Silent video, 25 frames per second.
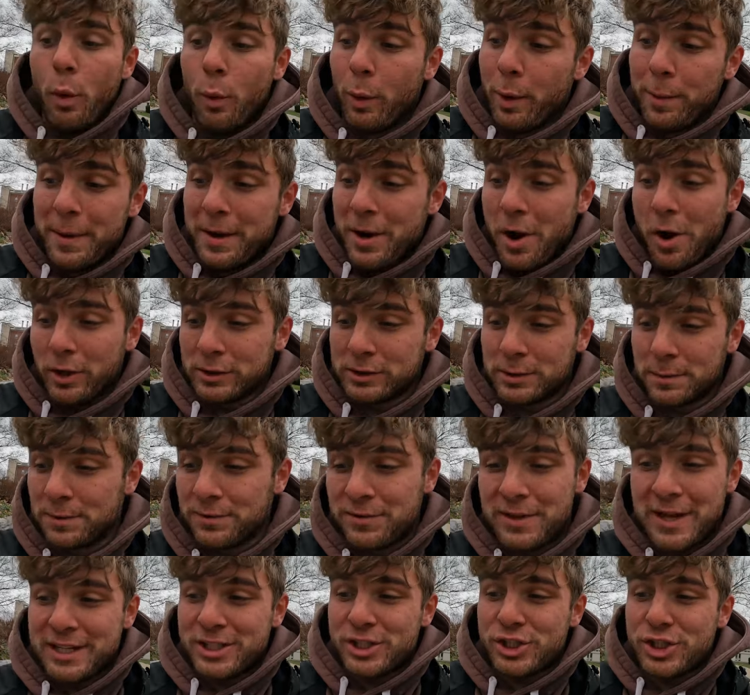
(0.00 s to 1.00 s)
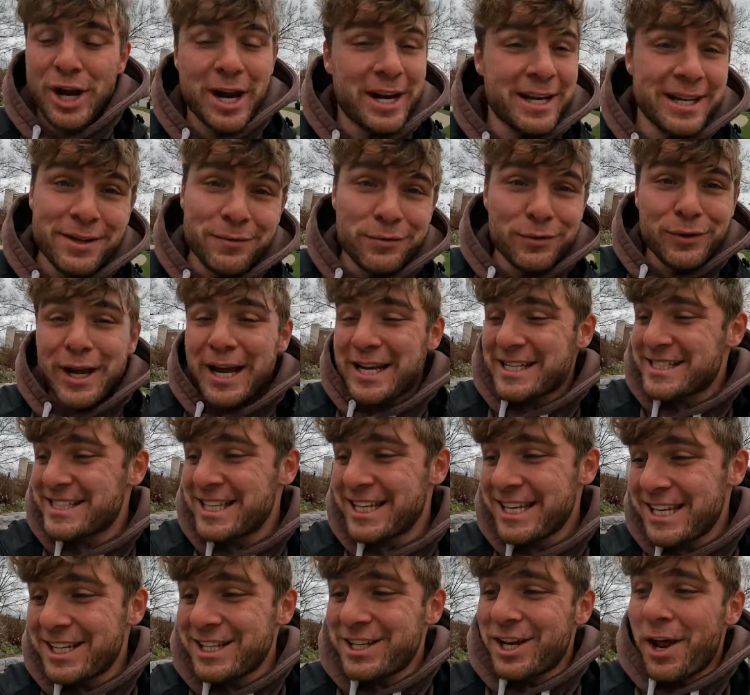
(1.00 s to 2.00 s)
Would have been awesome if that's shiny. If you guys
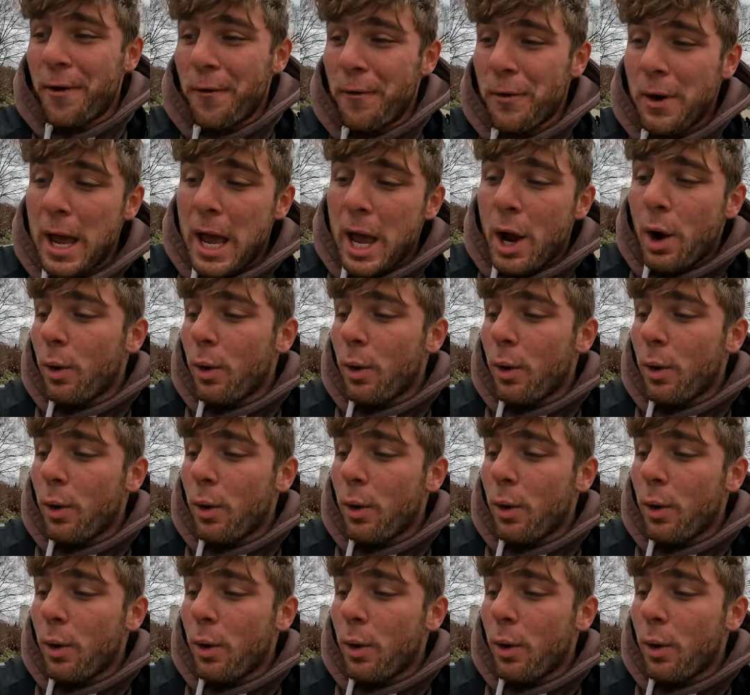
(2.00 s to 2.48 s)
didn't know,